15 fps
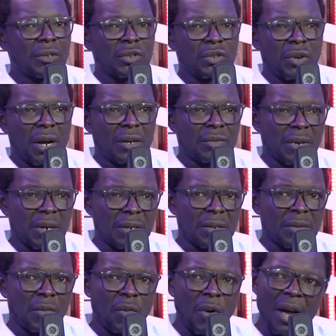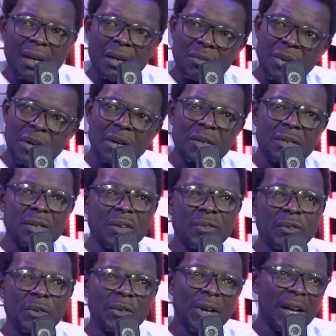To address why, because
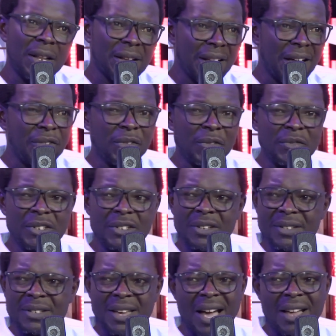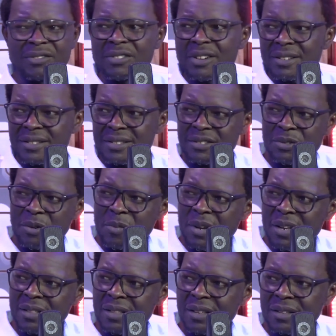if you look at the life of Jesus, he addresses so
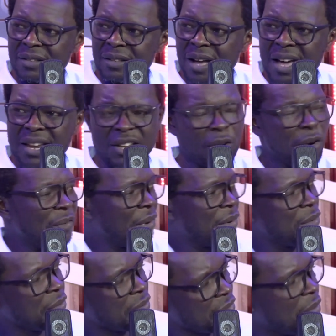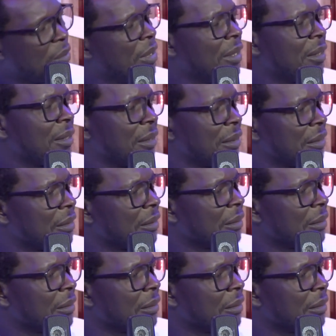many things and he overlooked so many things.